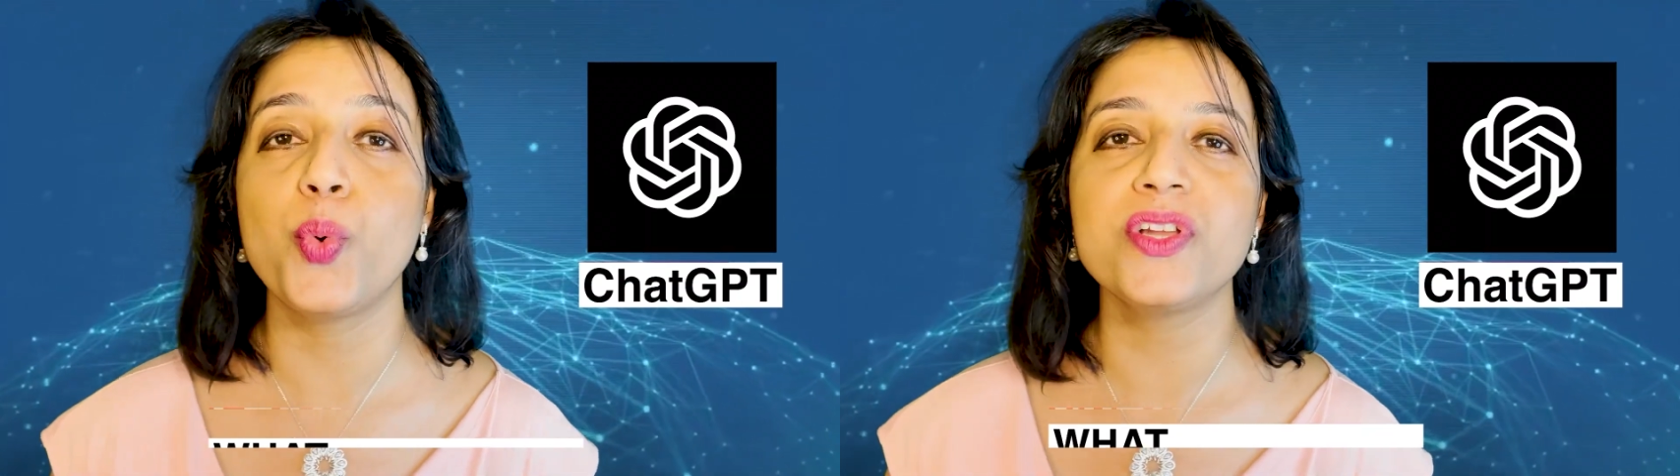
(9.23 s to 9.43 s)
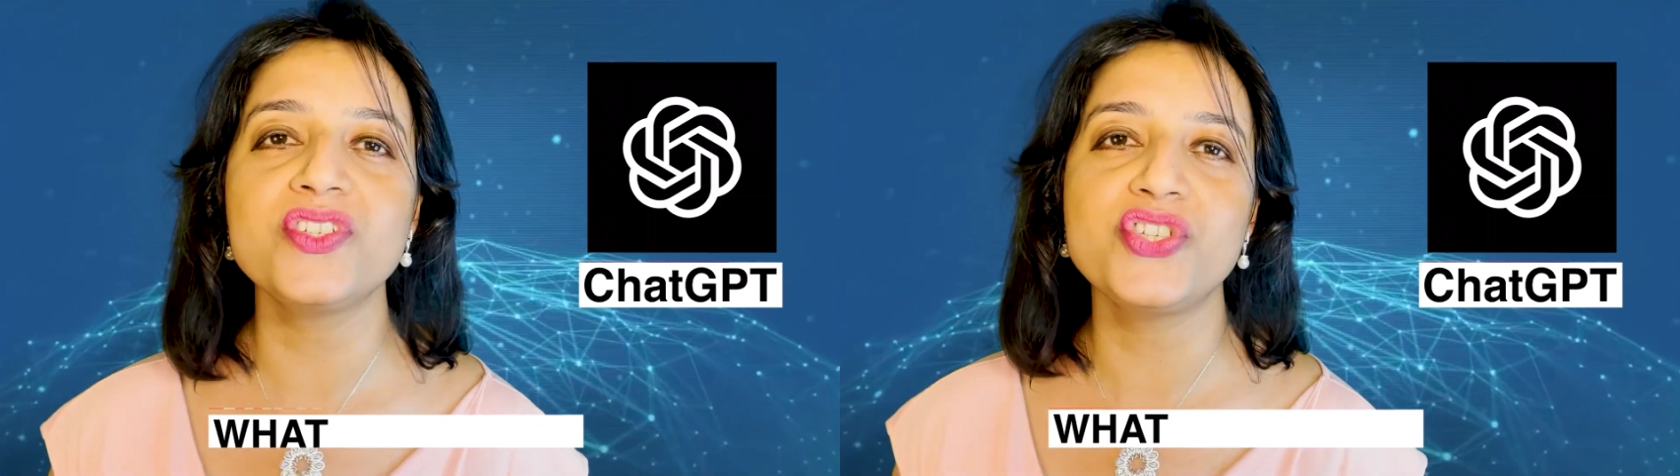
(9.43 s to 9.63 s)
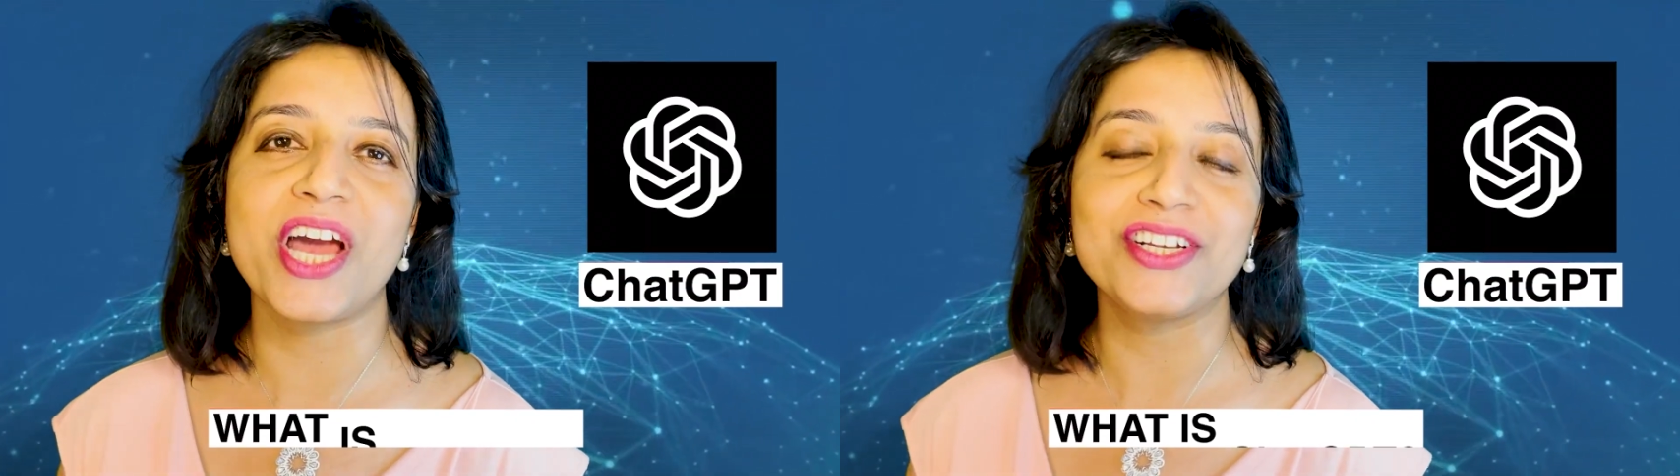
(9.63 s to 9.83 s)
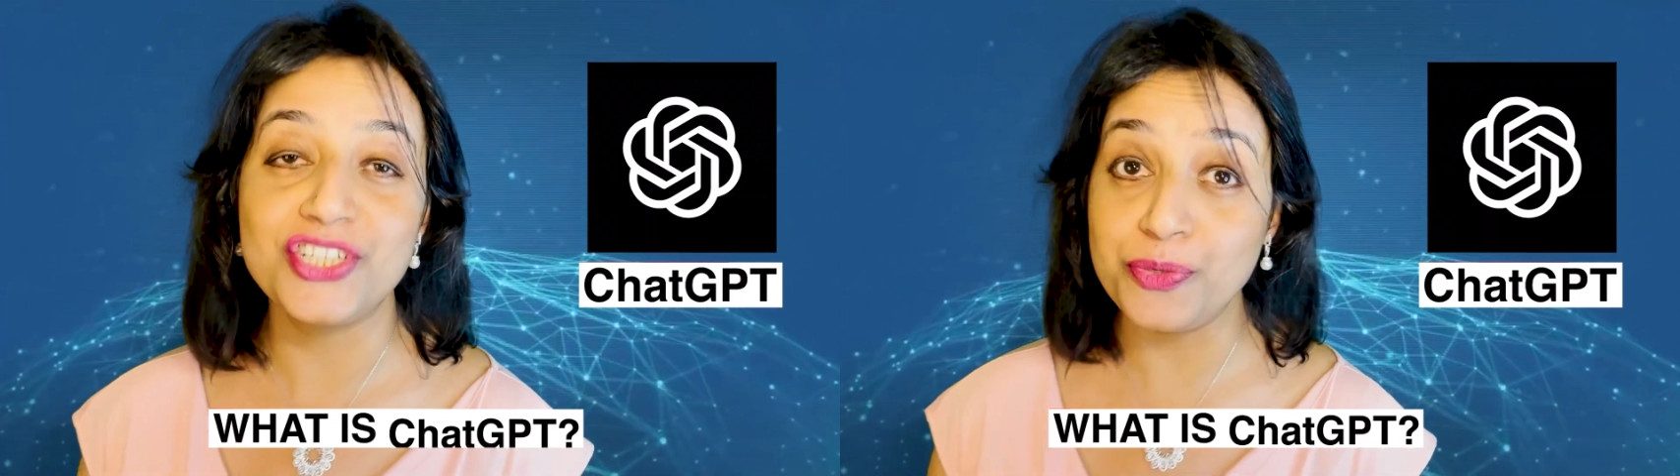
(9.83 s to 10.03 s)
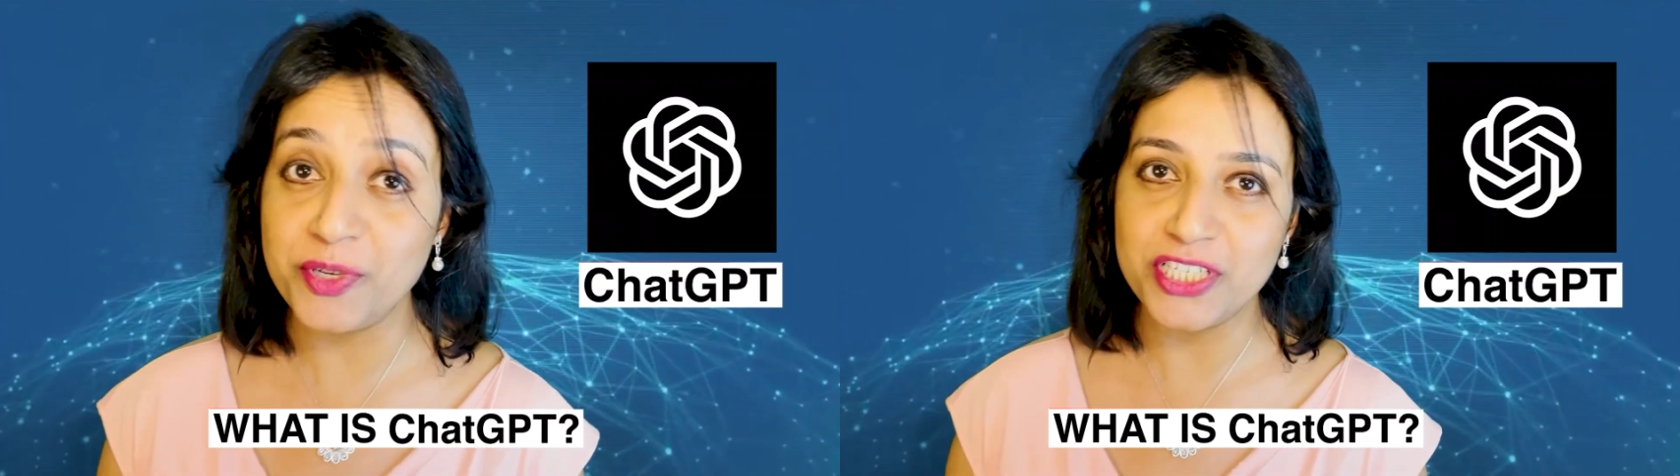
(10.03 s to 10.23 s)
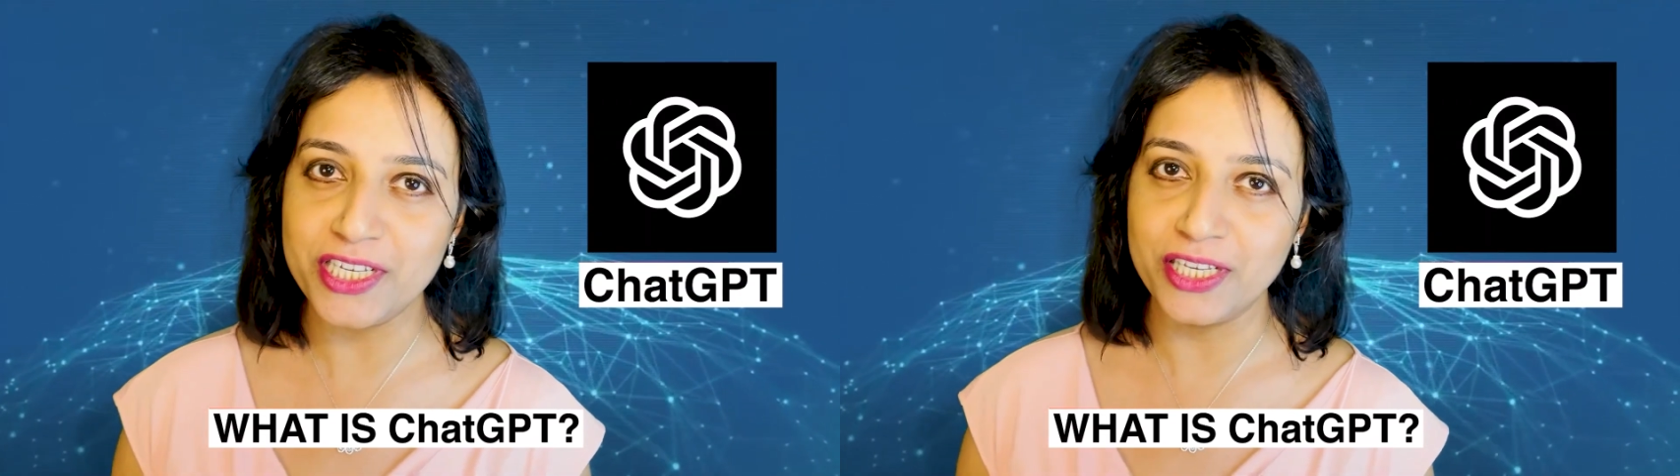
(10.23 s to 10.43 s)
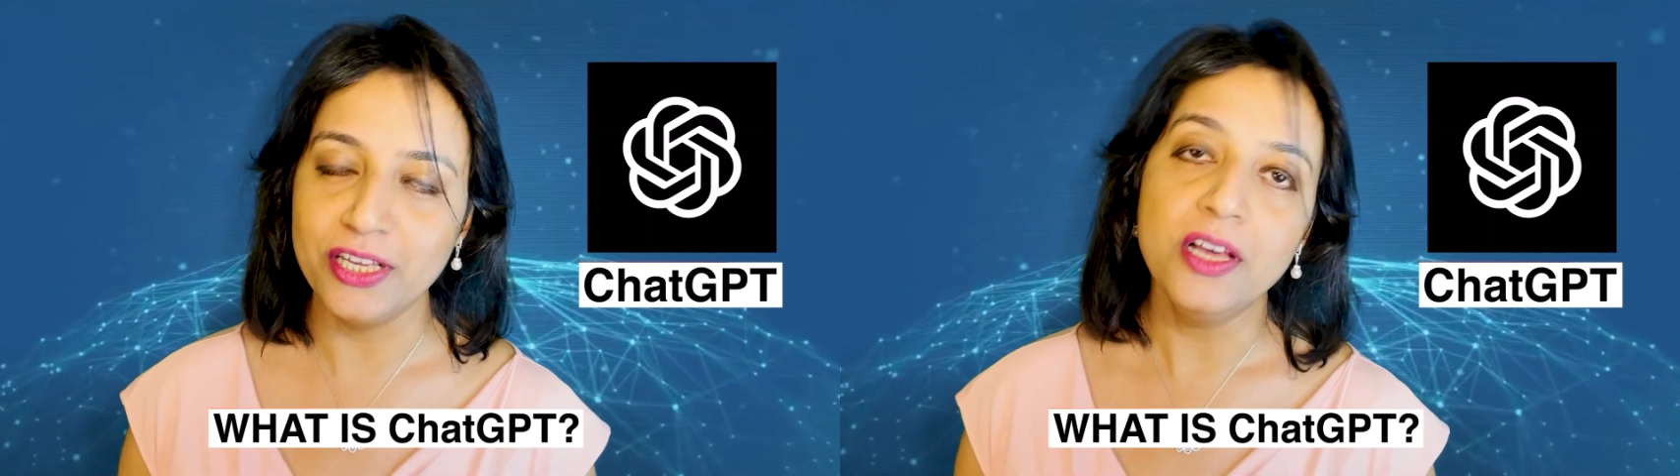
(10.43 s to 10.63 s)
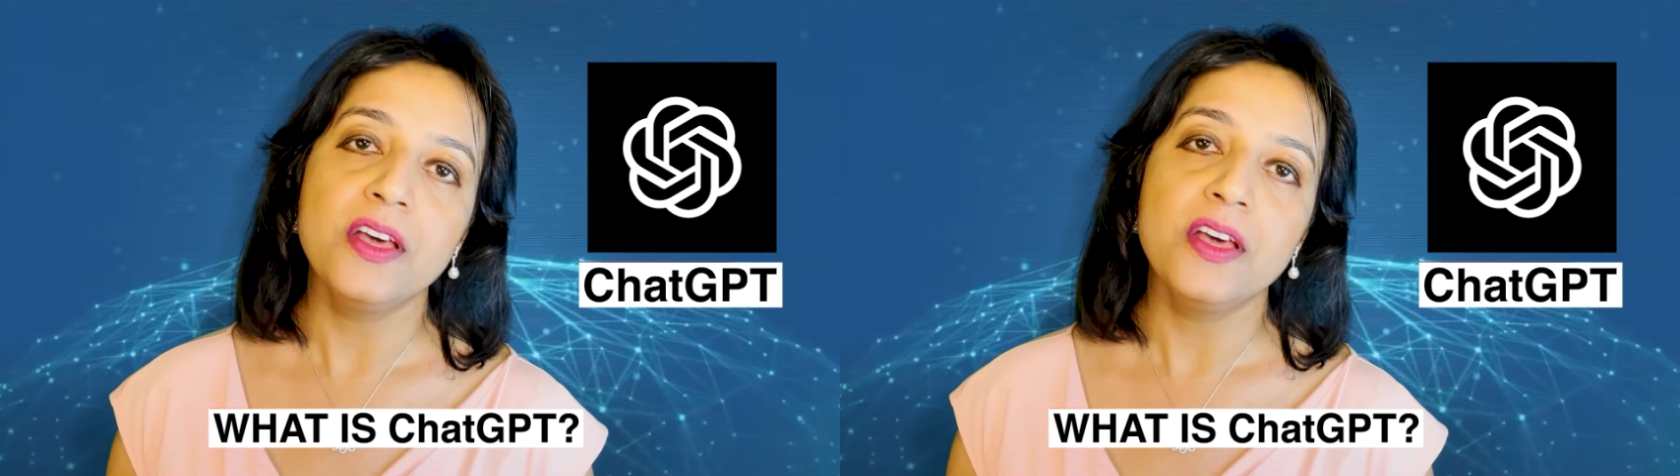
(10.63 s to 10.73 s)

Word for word: What is ChatGPT?